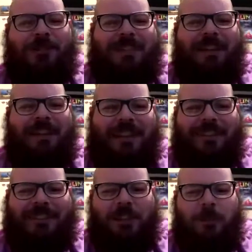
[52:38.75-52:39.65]
So
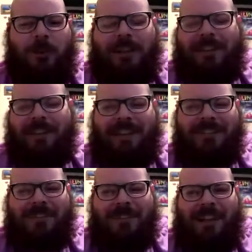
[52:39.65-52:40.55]
definitely it was going to work
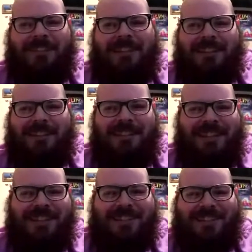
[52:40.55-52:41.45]
in
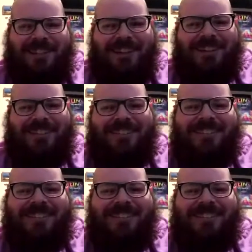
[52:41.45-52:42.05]
2006.